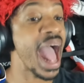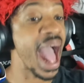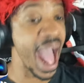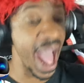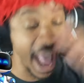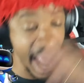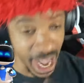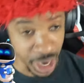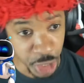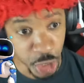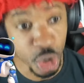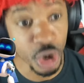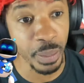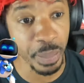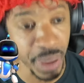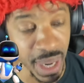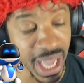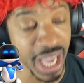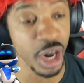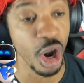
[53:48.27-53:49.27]
and you can
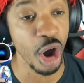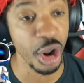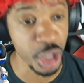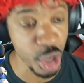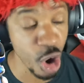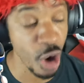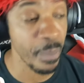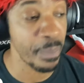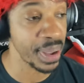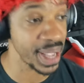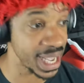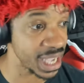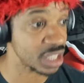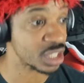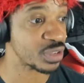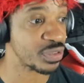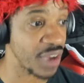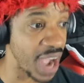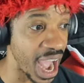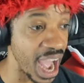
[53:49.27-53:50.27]
play it on your
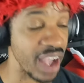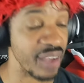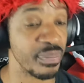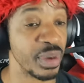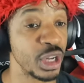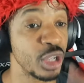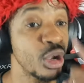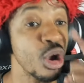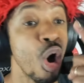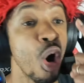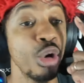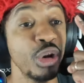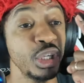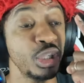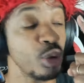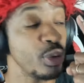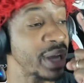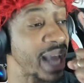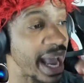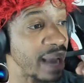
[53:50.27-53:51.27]
PS5, but you can only
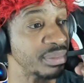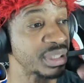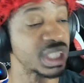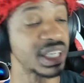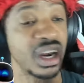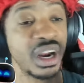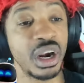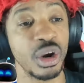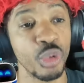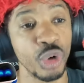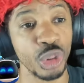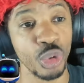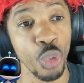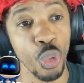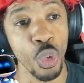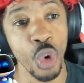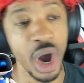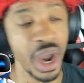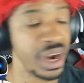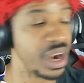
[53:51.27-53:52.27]
do game sharing with
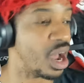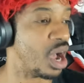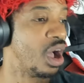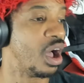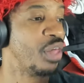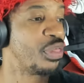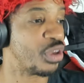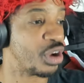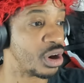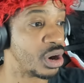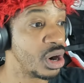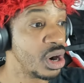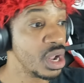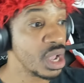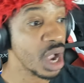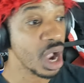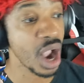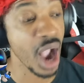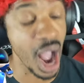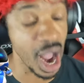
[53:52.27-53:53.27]
one other
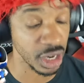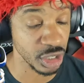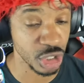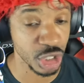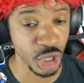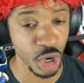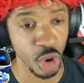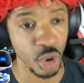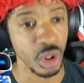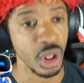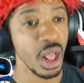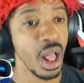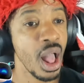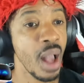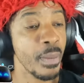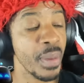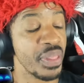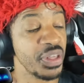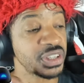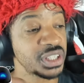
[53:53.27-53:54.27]
console.
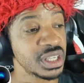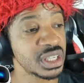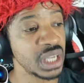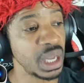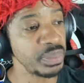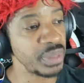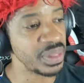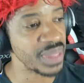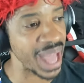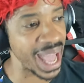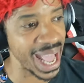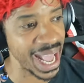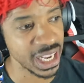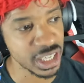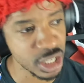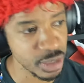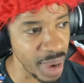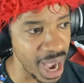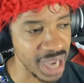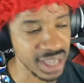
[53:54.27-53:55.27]
But this is something that
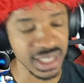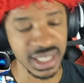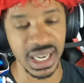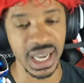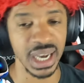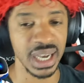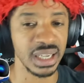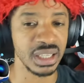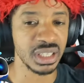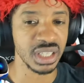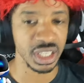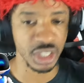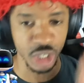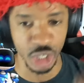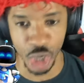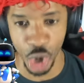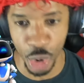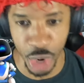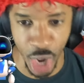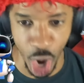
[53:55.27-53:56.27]
Xbox does,
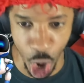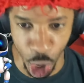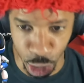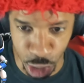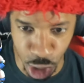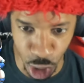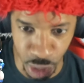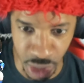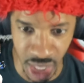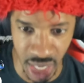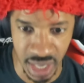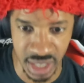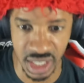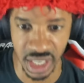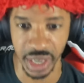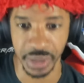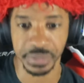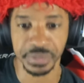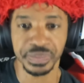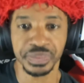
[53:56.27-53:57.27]
Sony also does
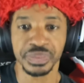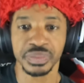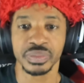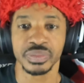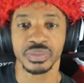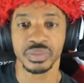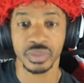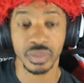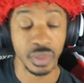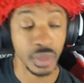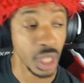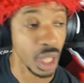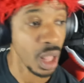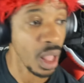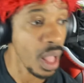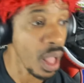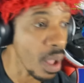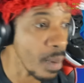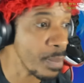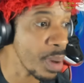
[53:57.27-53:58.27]
it.
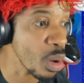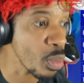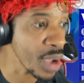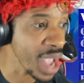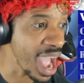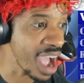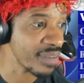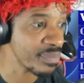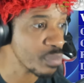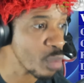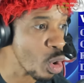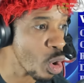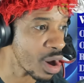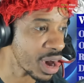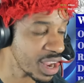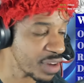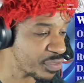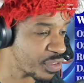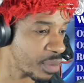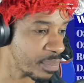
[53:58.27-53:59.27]
But we have more
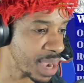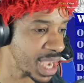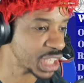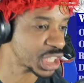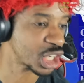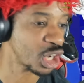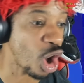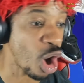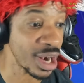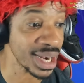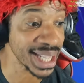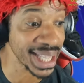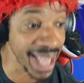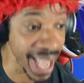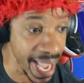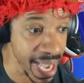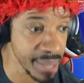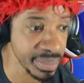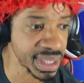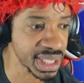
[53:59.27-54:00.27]
information on
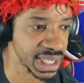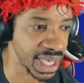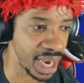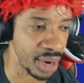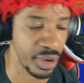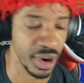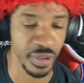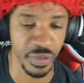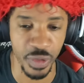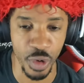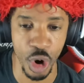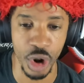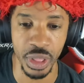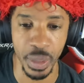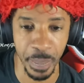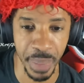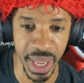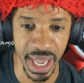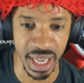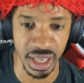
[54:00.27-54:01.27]
game sharing for the
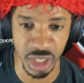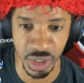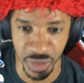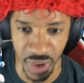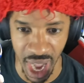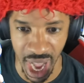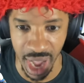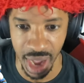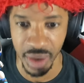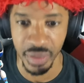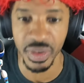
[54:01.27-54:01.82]
PS5.